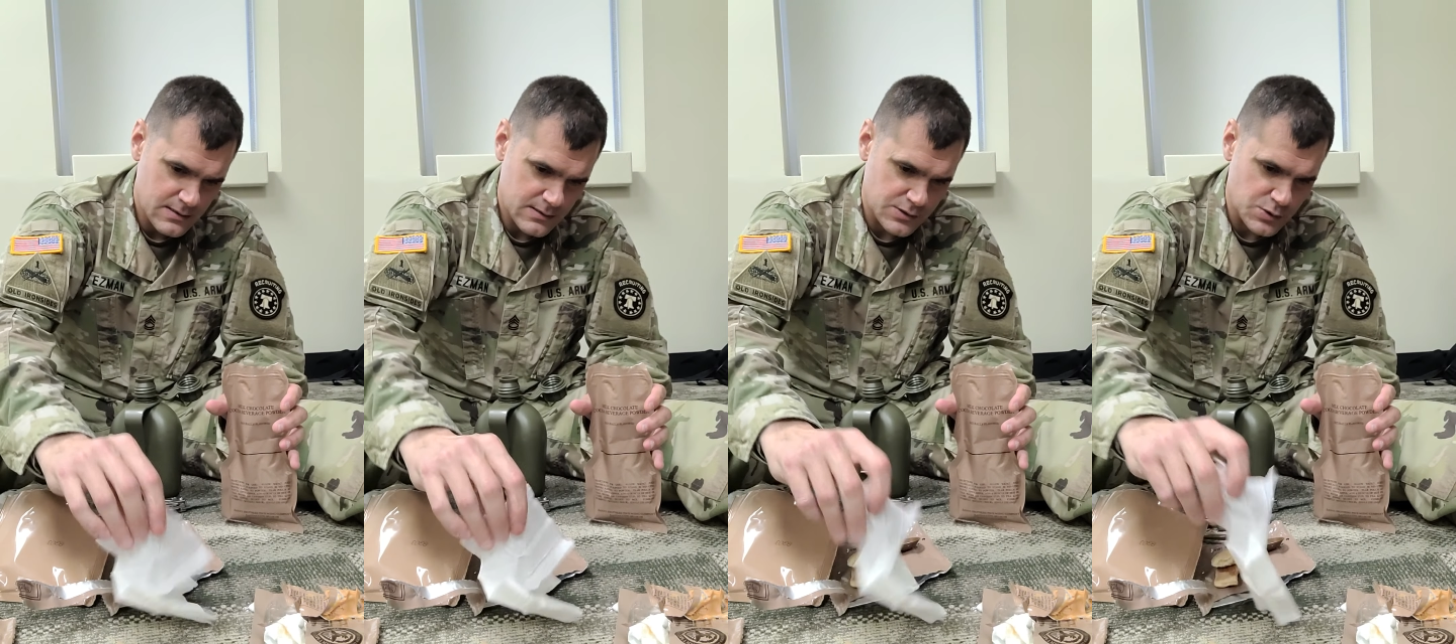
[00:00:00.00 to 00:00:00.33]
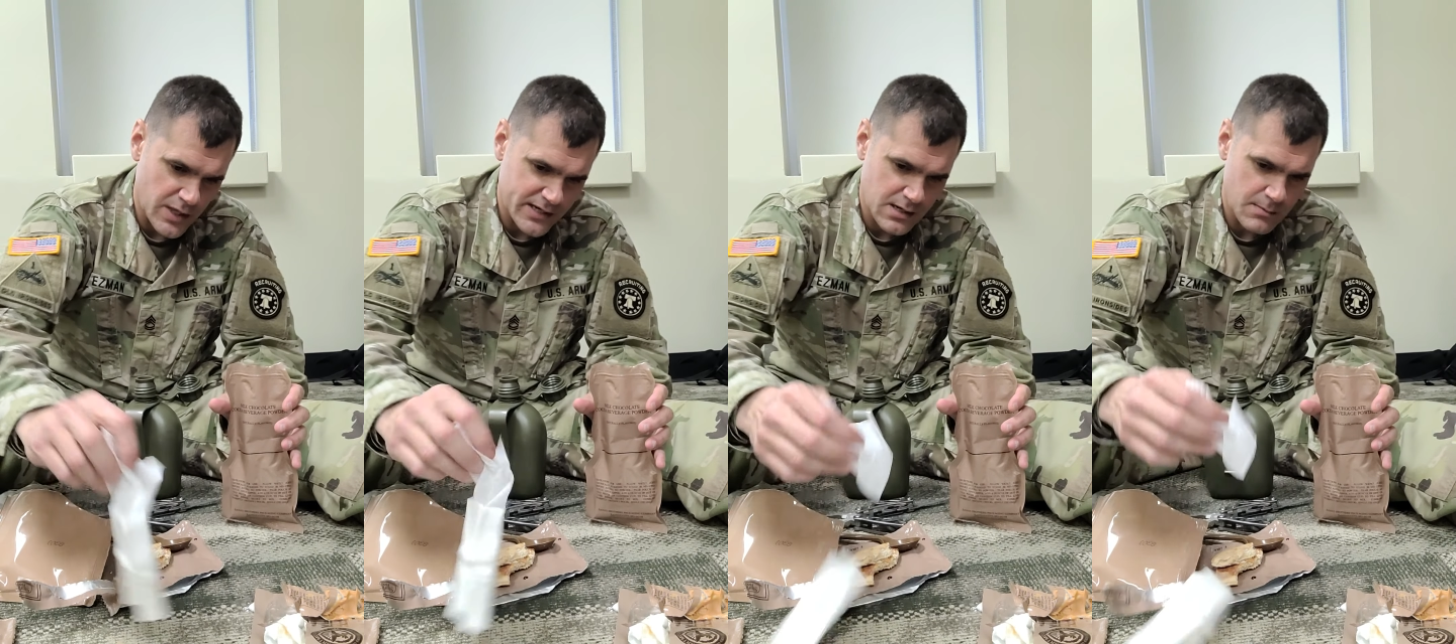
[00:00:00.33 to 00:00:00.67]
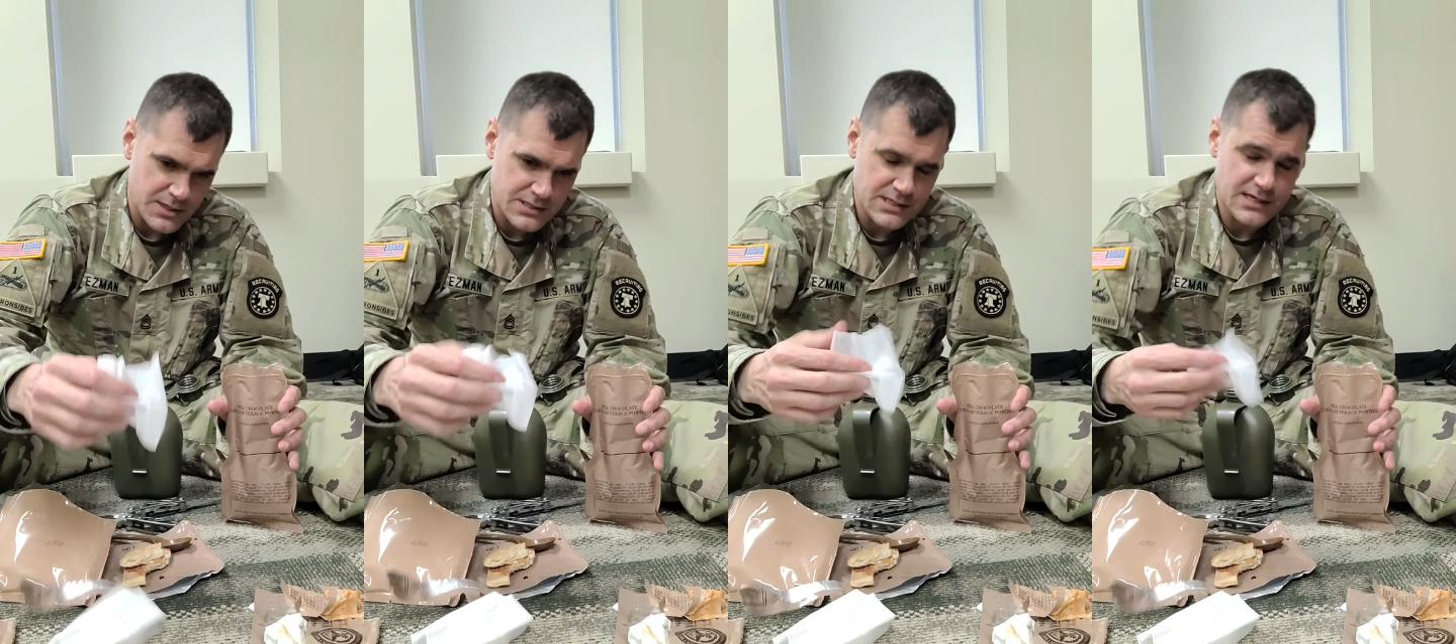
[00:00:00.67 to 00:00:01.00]
that you like
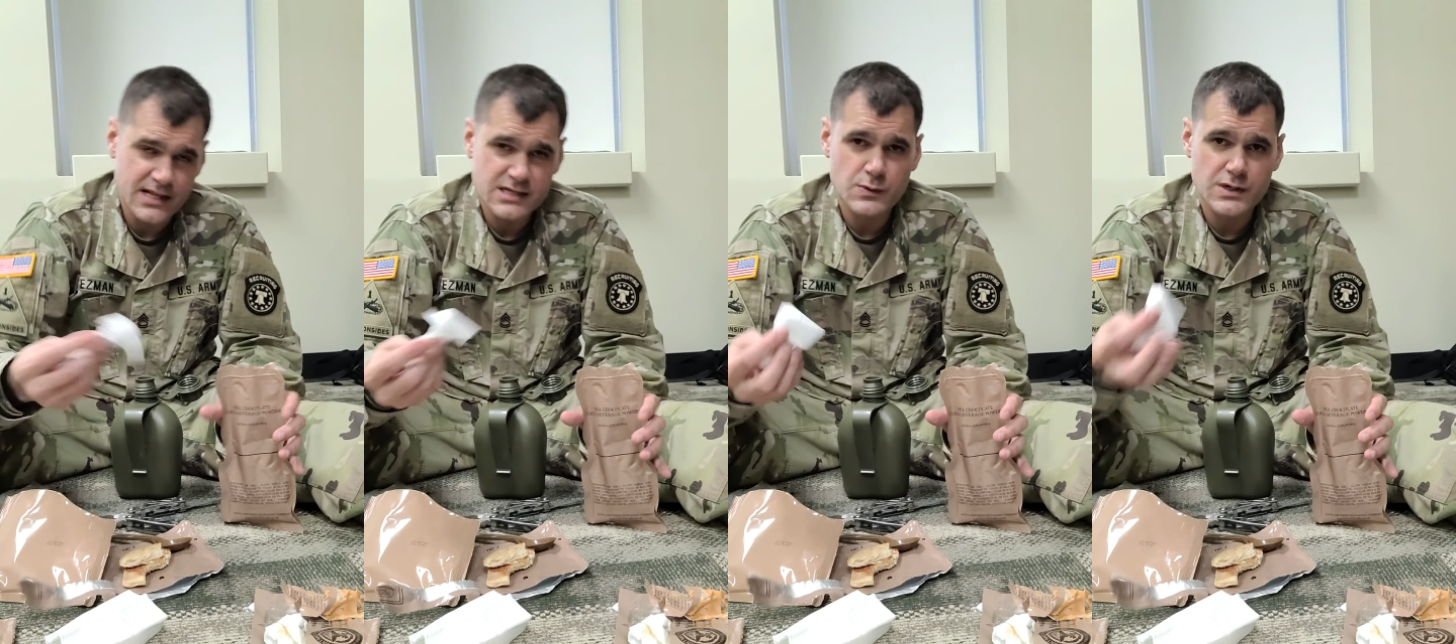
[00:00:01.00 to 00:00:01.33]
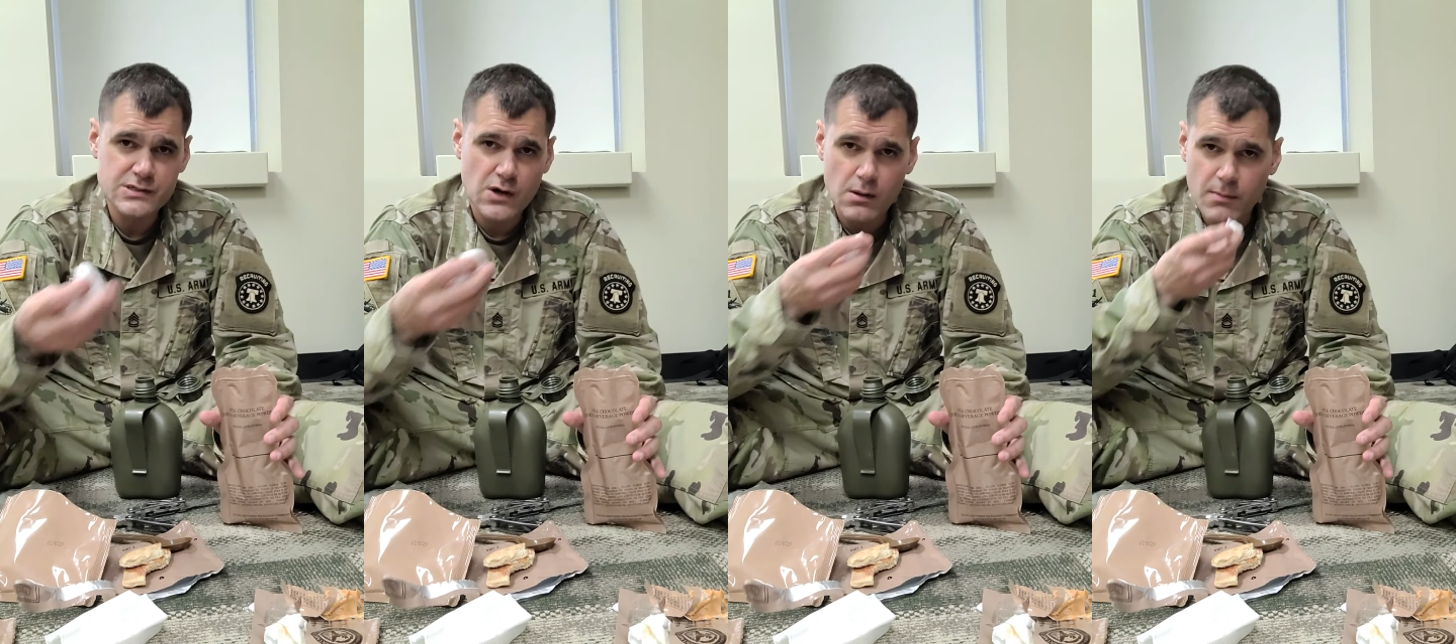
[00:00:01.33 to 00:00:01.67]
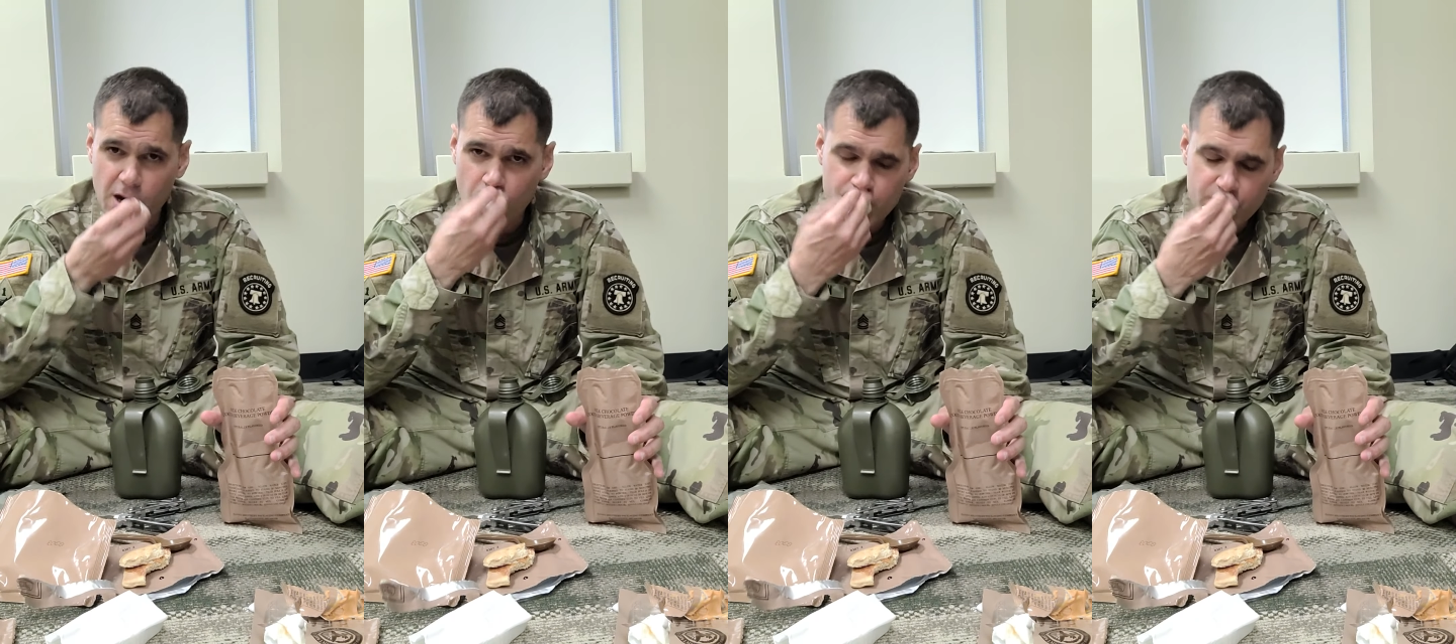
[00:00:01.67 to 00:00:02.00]
coming to see, and that's what it's all
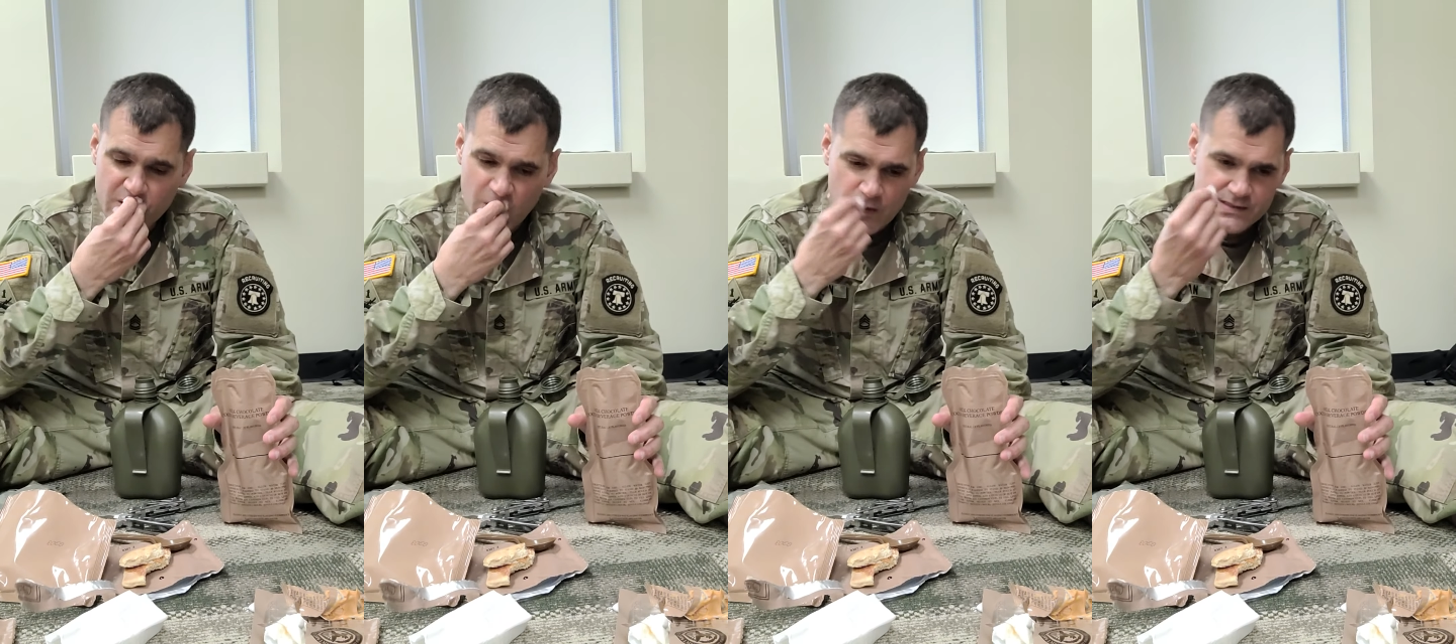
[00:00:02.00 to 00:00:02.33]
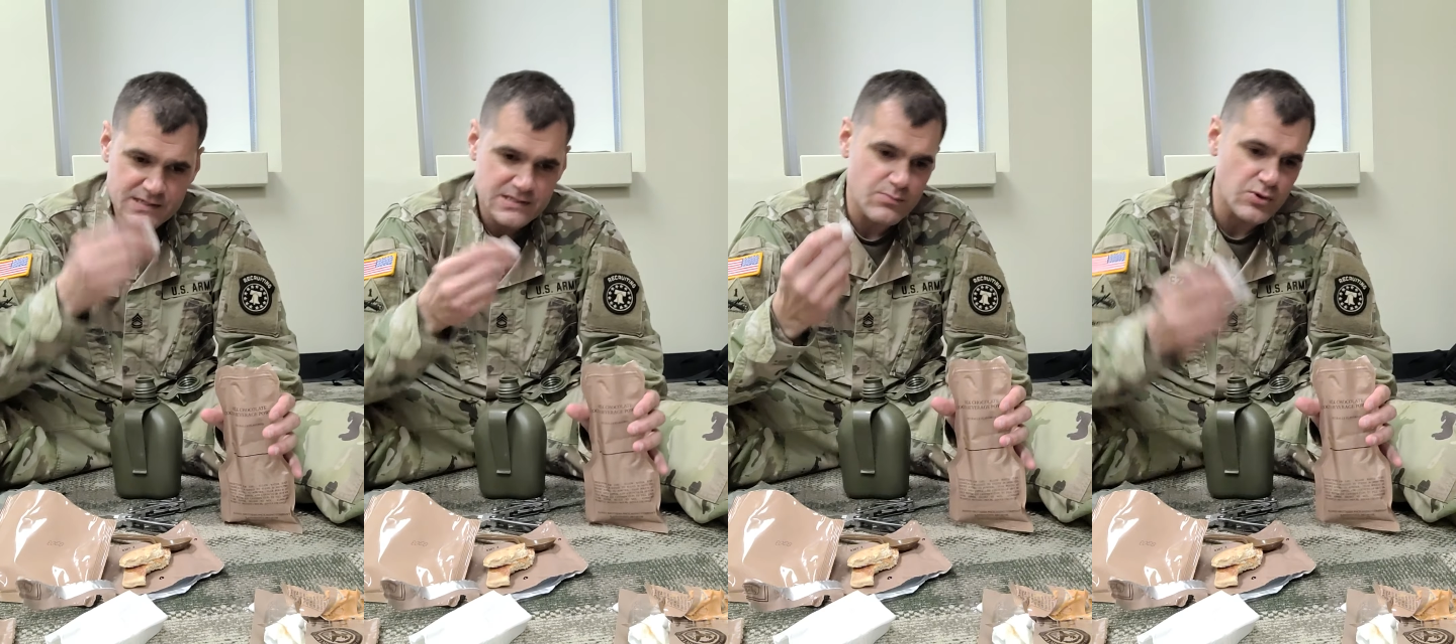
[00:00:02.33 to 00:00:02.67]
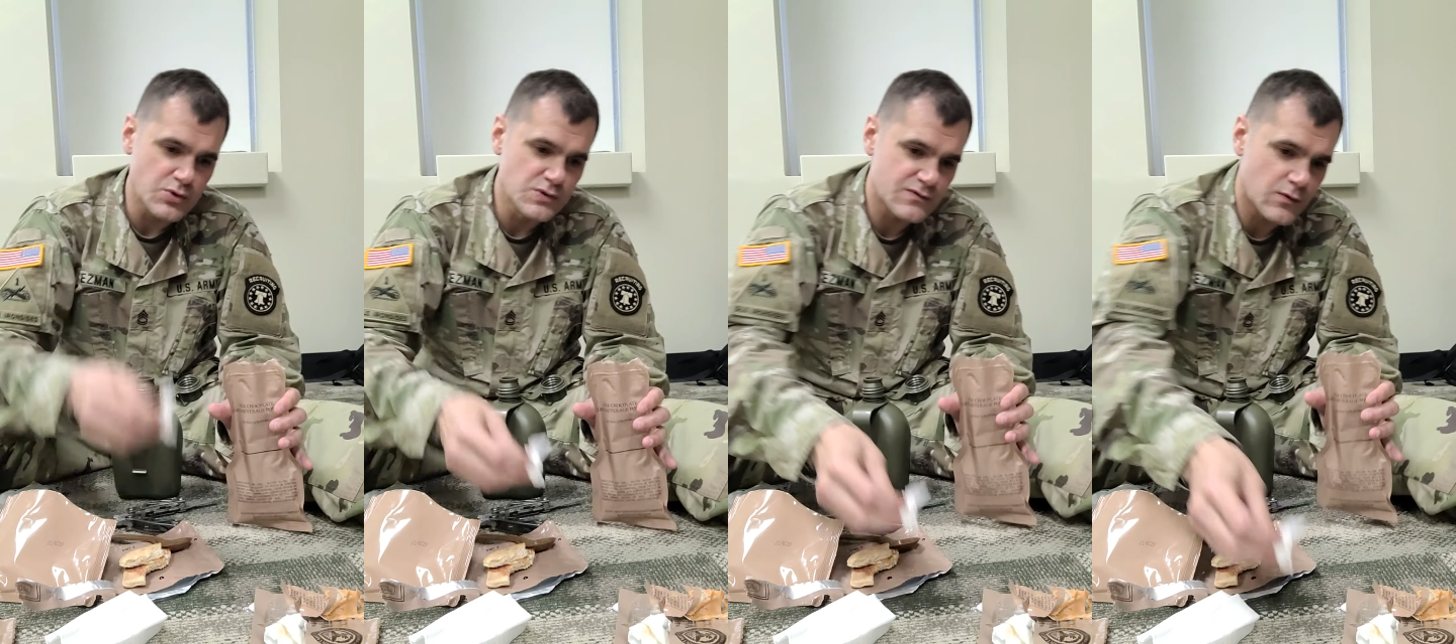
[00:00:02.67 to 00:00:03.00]
about. I want this to be
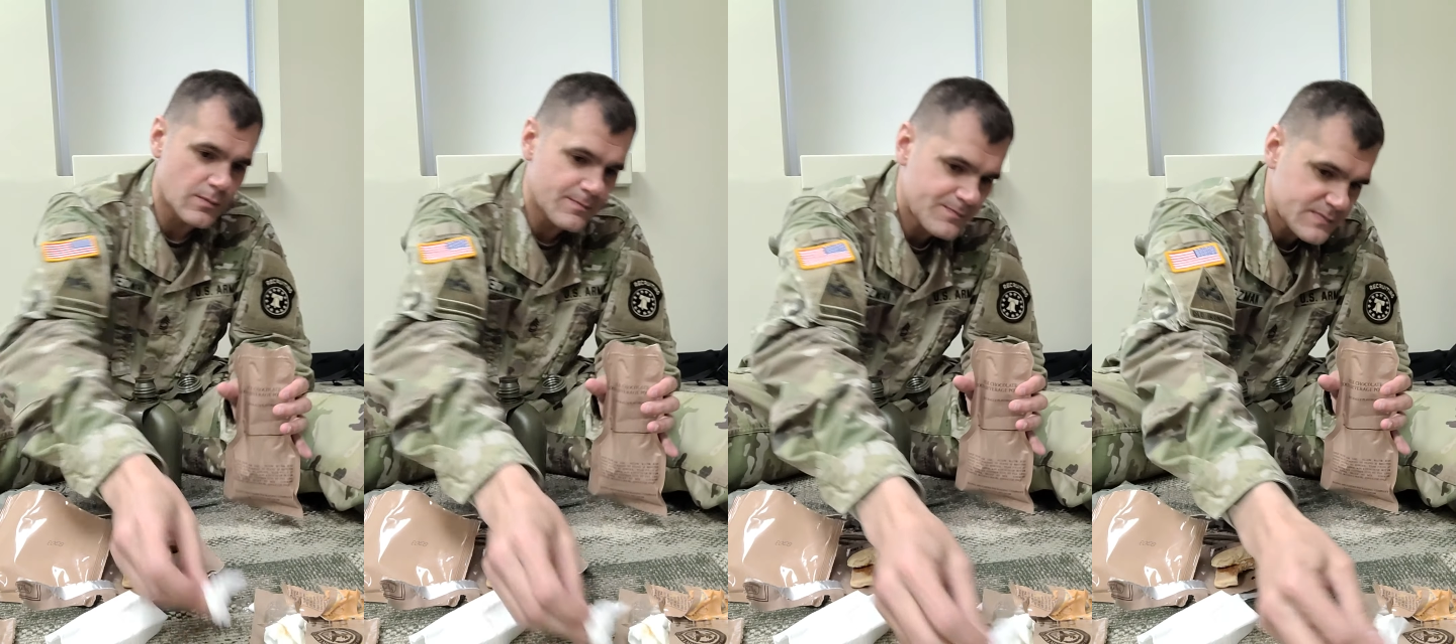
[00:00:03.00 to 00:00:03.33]
useful.